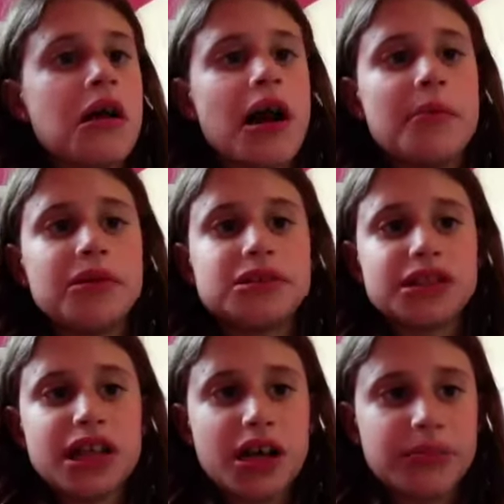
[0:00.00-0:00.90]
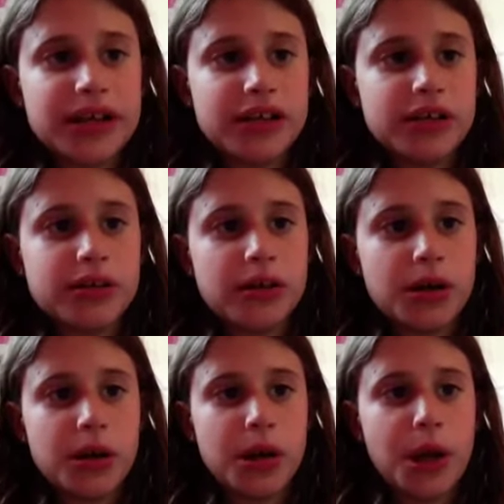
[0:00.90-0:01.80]
I mostly come, like,
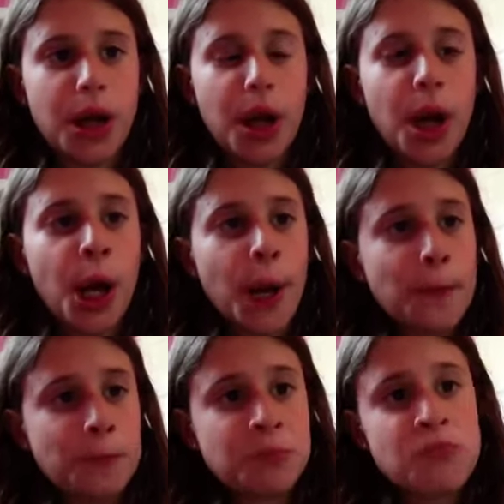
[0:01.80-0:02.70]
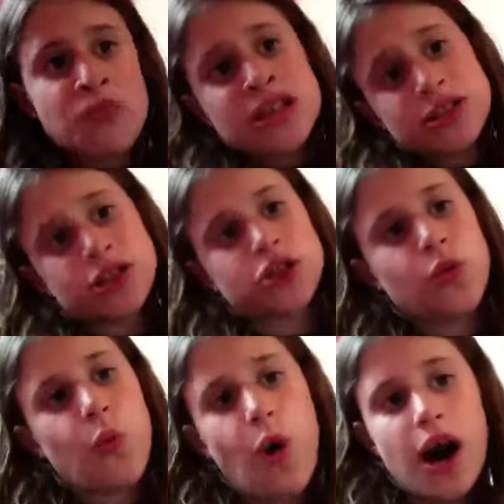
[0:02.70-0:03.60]
earlier just to
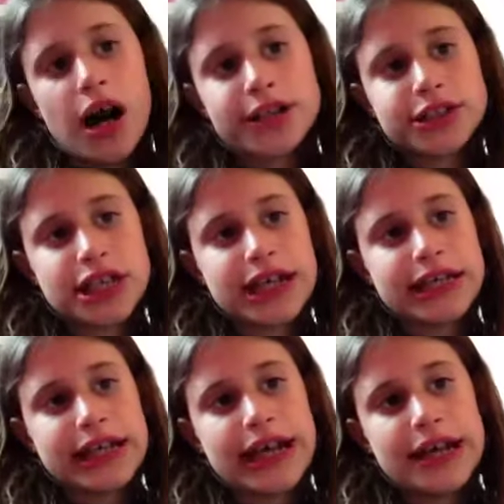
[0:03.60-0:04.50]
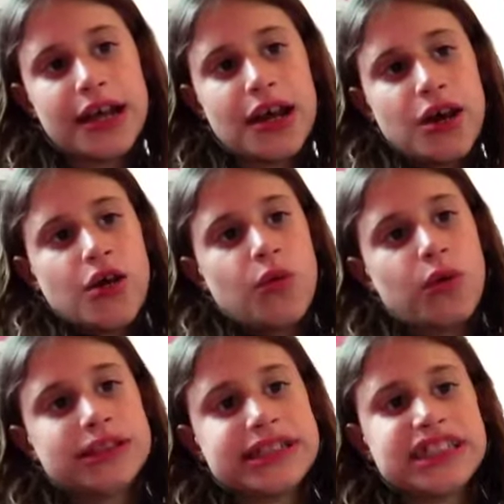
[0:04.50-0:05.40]
watch. And then
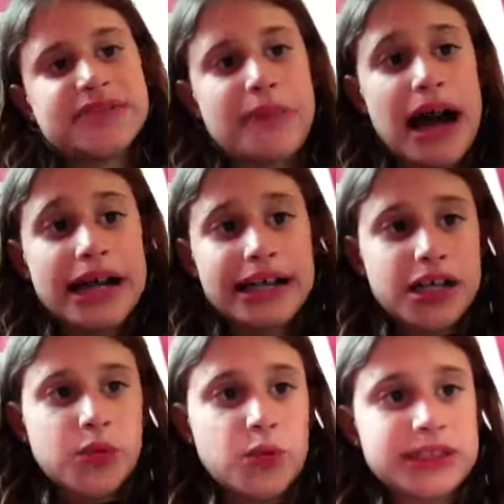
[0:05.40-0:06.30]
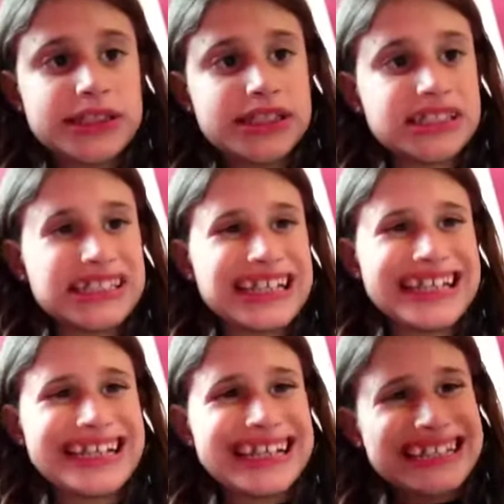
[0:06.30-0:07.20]
once
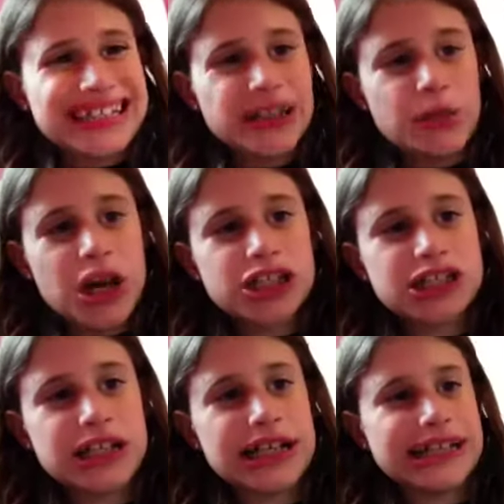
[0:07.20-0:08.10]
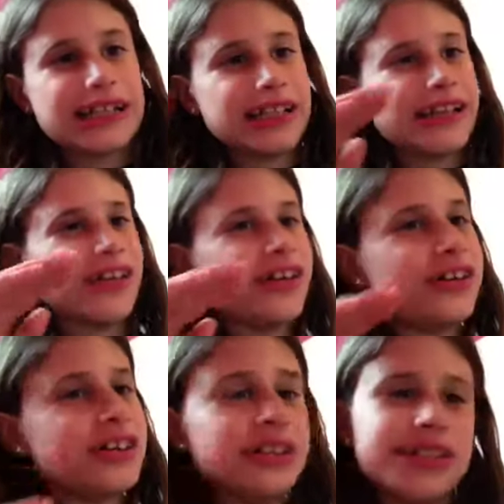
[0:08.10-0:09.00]
to watch the little
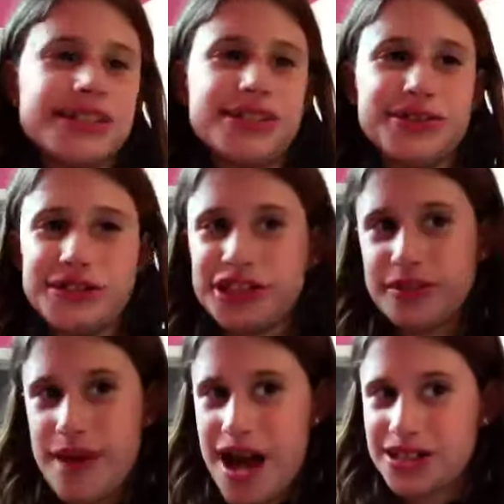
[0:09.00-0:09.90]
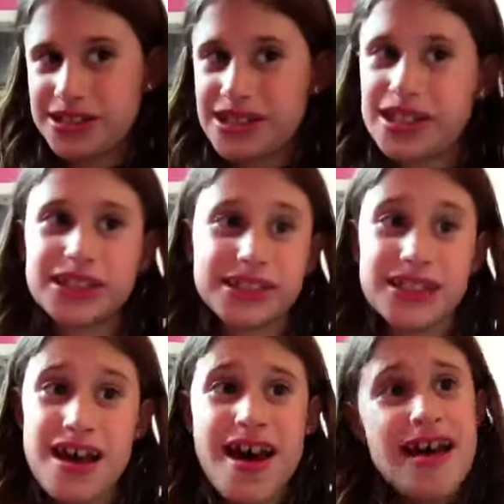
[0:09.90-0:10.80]
girls do their gymnastics.
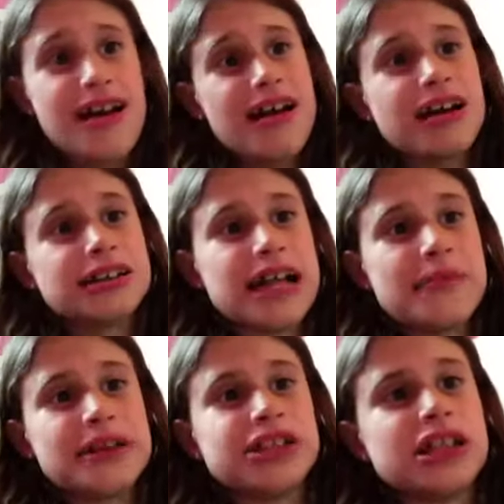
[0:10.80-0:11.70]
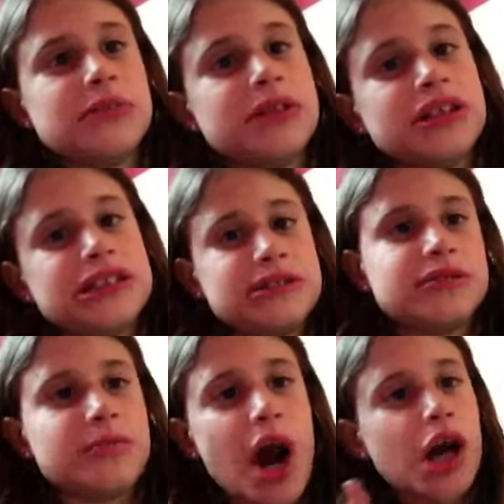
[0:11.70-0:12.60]
Because at my gym, there's
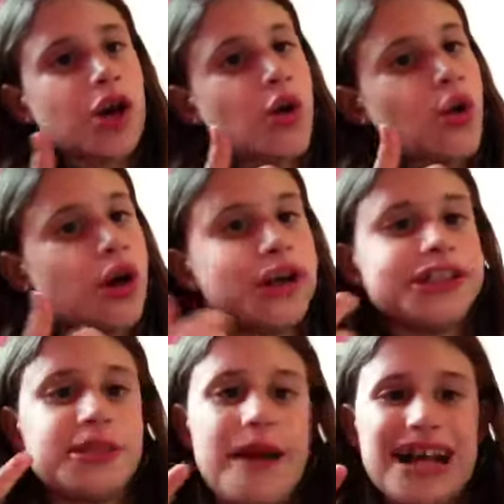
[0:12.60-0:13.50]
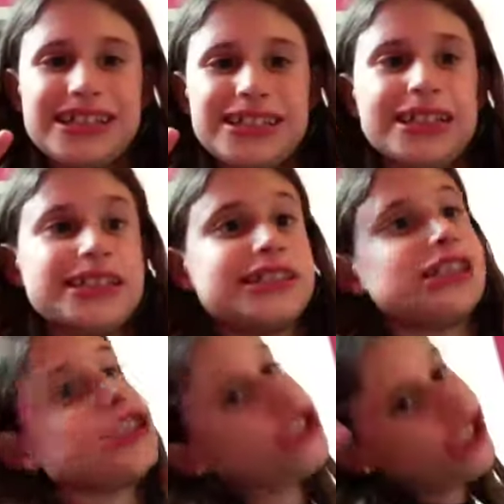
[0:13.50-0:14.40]
parkour, gymnastics,
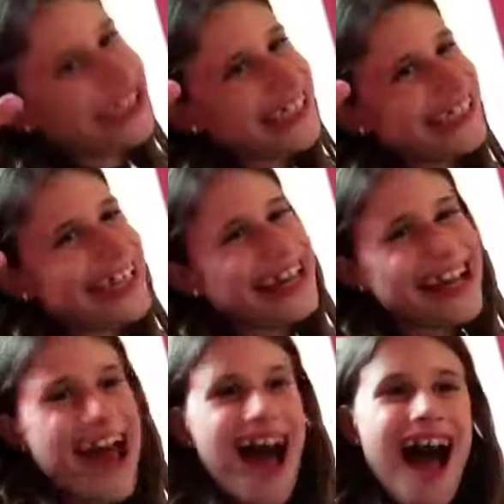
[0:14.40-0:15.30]
cheerleading.